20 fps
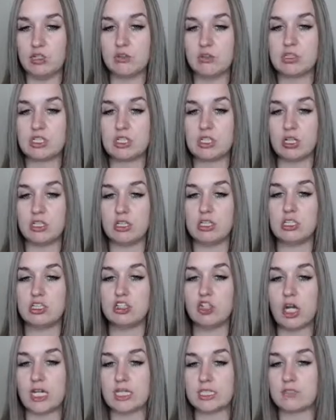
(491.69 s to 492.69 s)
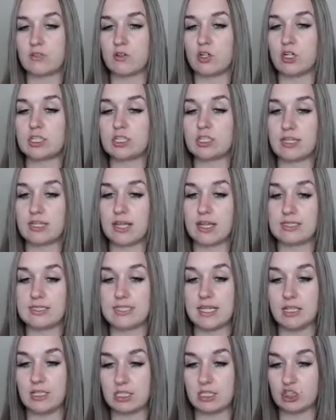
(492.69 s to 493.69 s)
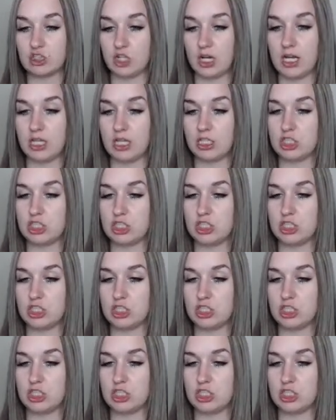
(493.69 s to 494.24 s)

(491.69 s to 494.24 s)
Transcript: You start to transfer into that selling strategy.